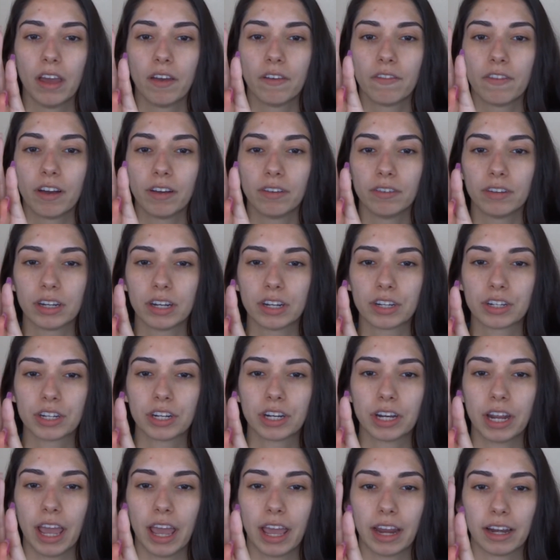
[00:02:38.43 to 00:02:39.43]

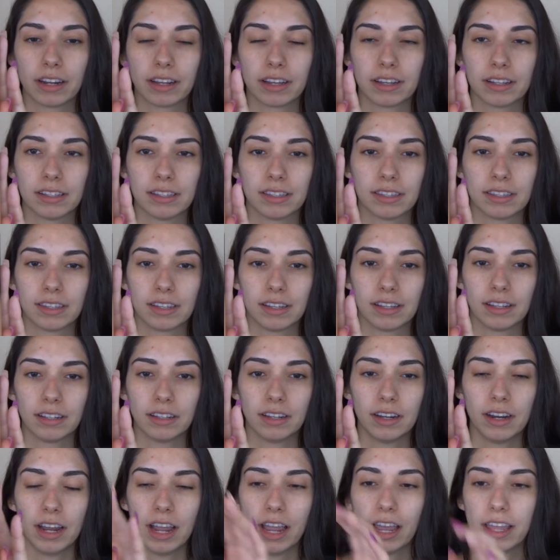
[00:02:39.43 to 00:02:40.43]
foundation and concealer,
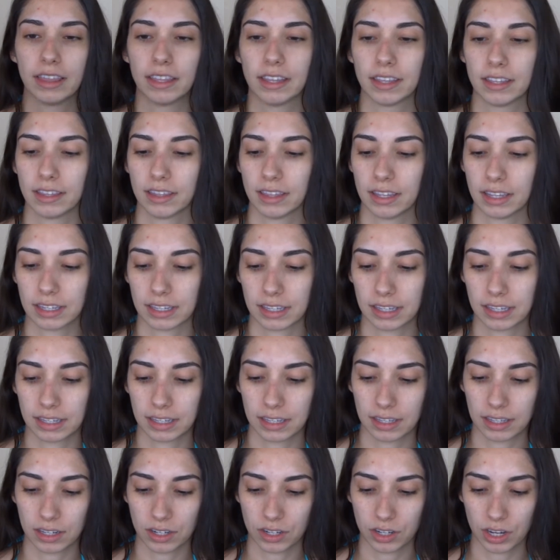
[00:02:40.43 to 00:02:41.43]
and then this is
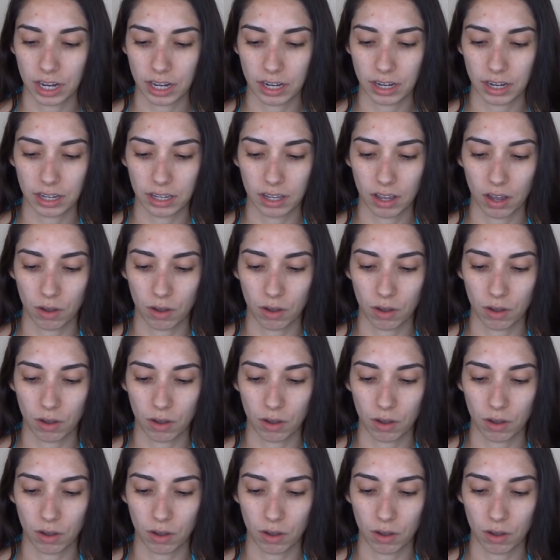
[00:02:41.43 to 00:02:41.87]
in the shade